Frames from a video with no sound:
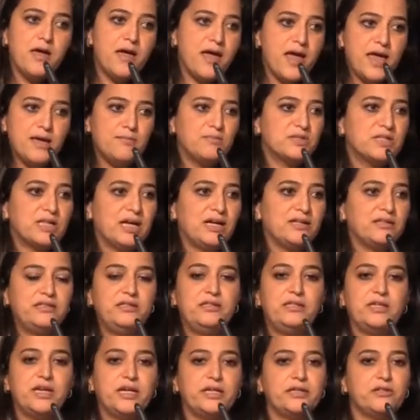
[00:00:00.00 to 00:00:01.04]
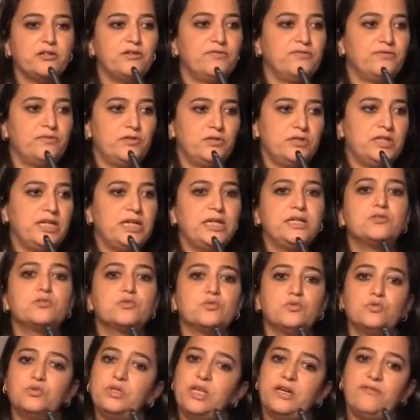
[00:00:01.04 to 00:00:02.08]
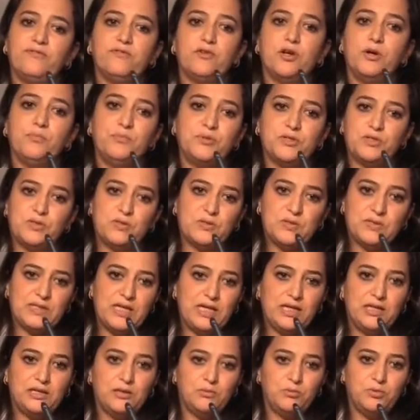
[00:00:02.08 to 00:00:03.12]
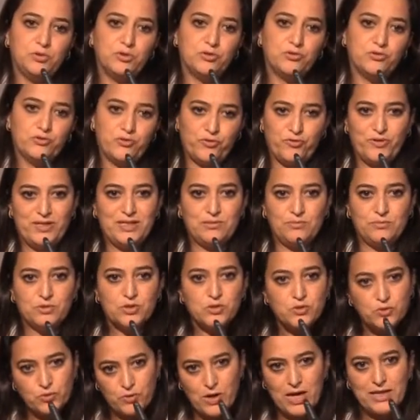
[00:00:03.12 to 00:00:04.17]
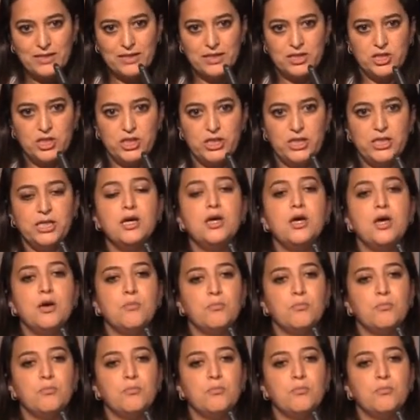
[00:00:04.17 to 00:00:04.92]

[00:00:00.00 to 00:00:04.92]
aims at the end of the day to develop a sustainable tourism strategy,